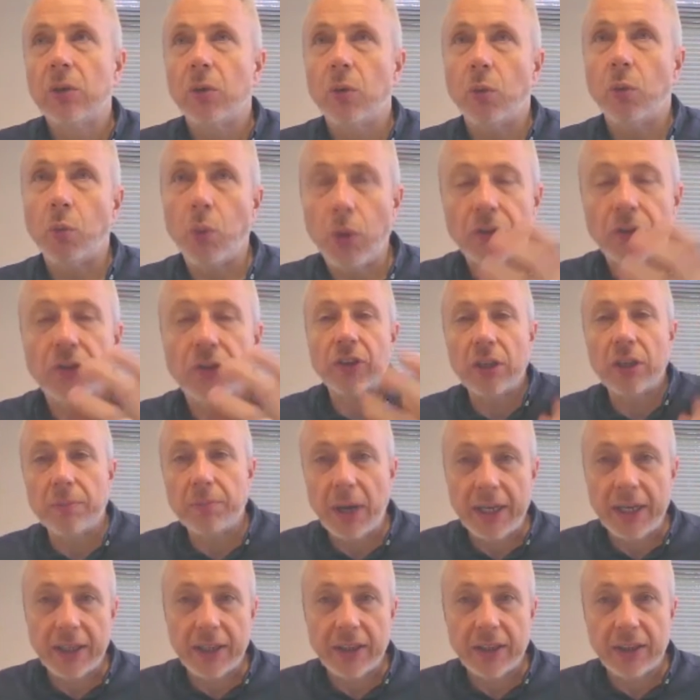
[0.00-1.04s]
What's
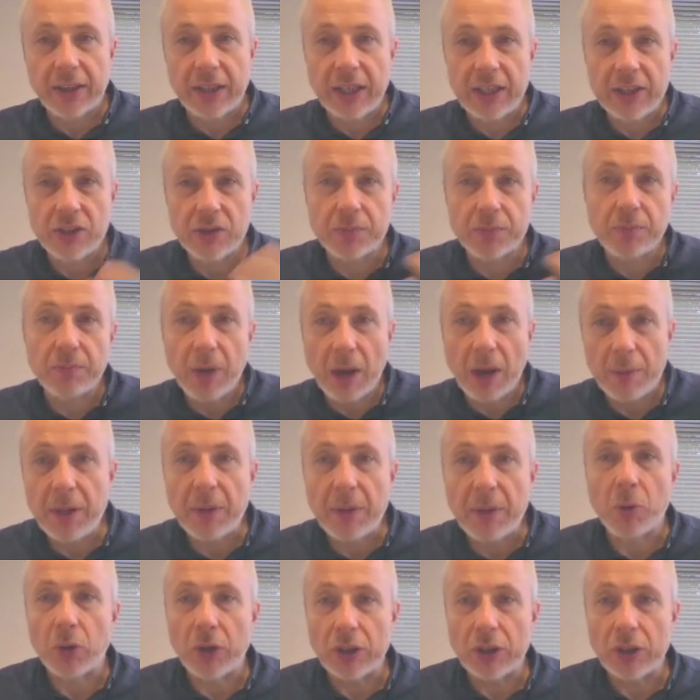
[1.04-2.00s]
make this a bit more